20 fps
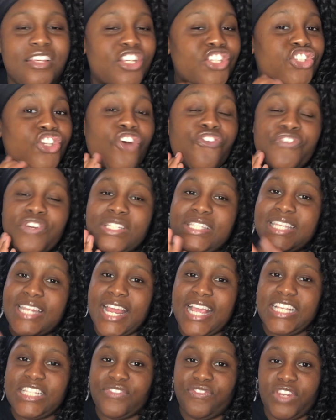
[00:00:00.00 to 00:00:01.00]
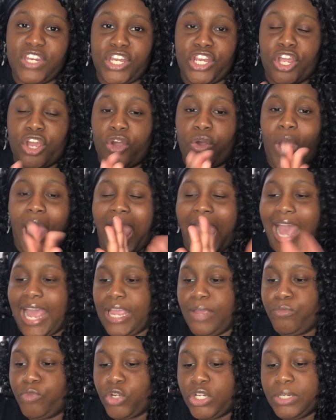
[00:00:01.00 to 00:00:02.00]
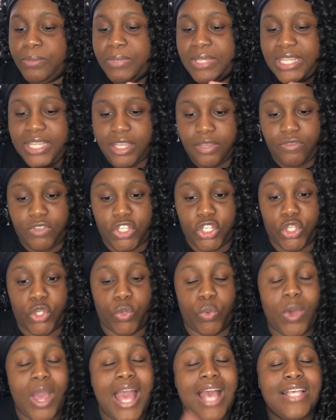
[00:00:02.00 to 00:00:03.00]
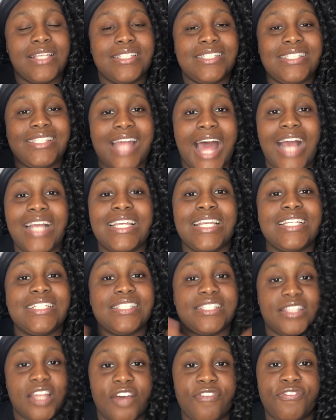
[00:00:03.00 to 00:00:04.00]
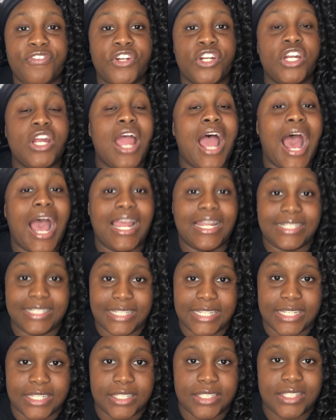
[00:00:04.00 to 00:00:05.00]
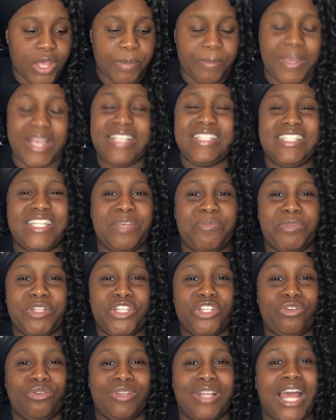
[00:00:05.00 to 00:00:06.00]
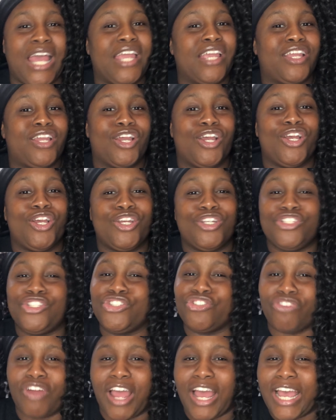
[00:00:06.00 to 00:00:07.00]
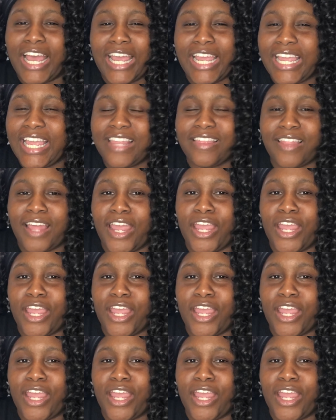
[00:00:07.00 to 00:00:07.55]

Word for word: So for today's video, I'm going to be giving you stocking stuffer ideas. It may seem a little like dry and